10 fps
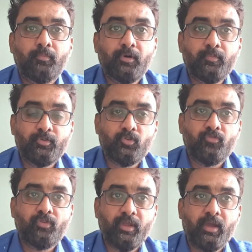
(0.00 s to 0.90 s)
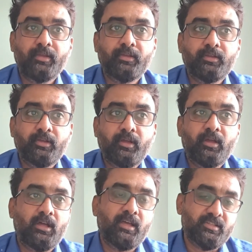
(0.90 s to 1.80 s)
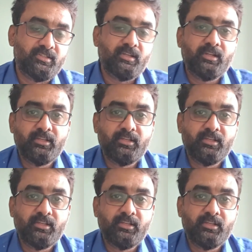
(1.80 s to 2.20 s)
purpose of AI. As I said,